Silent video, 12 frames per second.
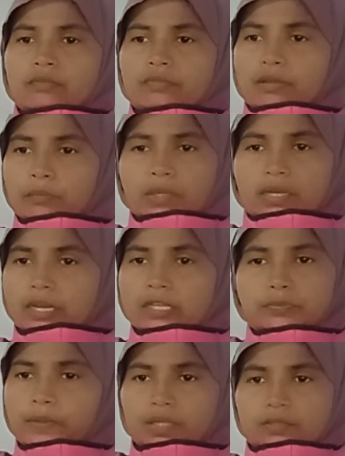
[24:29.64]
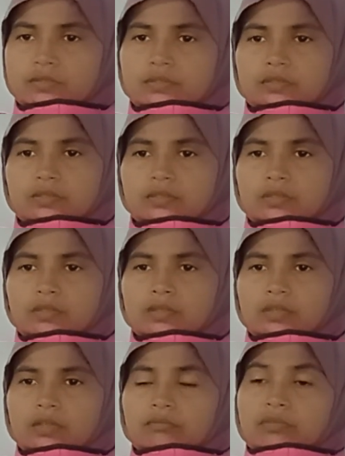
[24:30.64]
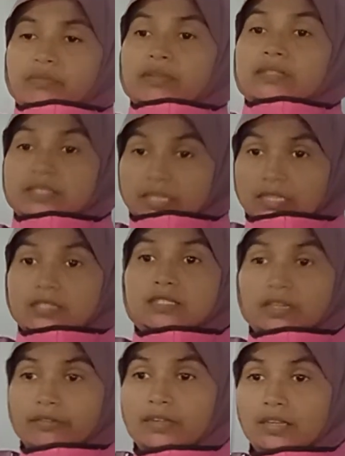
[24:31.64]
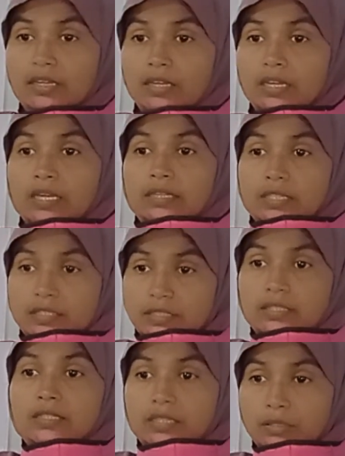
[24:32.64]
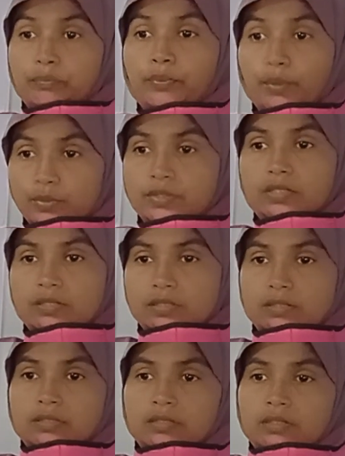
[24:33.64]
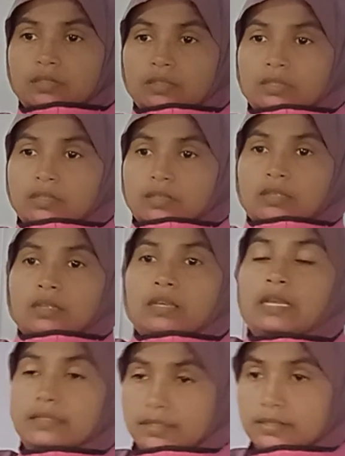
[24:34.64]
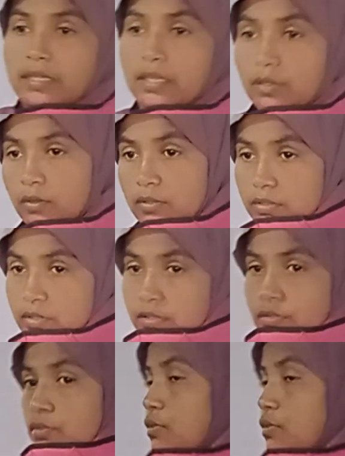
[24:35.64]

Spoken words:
familiarized place. We will change our teaching learning process as a psychologist.